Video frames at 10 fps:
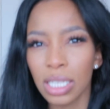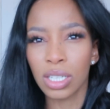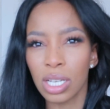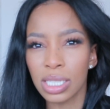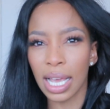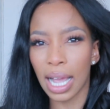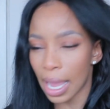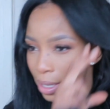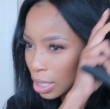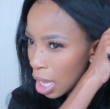it's because like
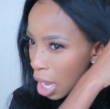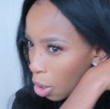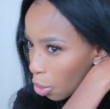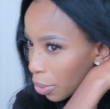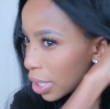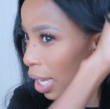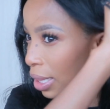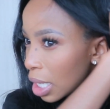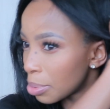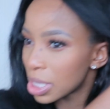I already
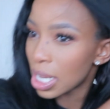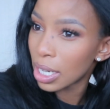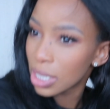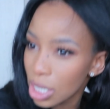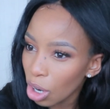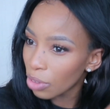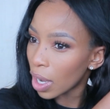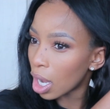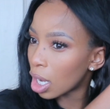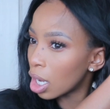had that mentality
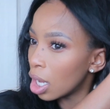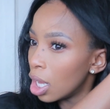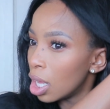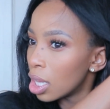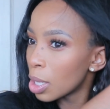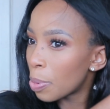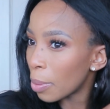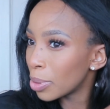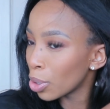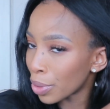of, they
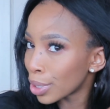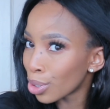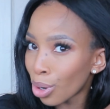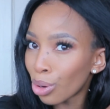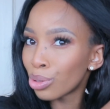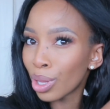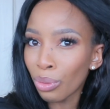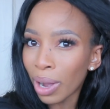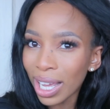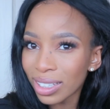probably already know who they
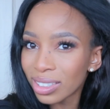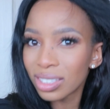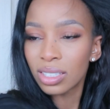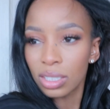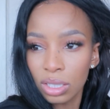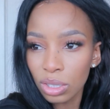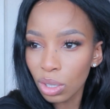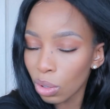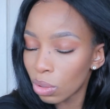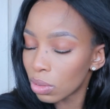want, you
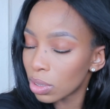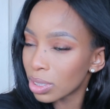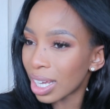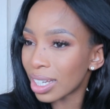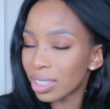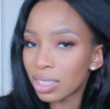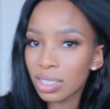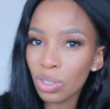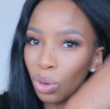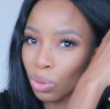know, like,
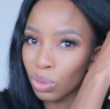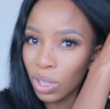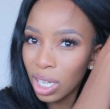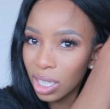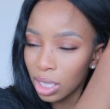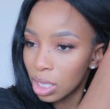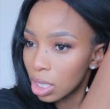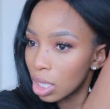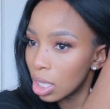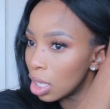so
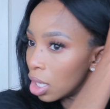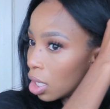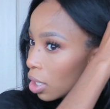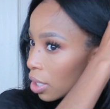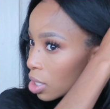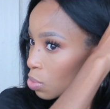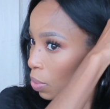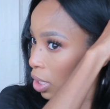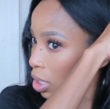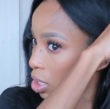it is
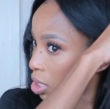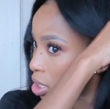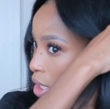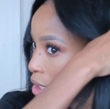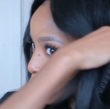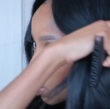what it is at this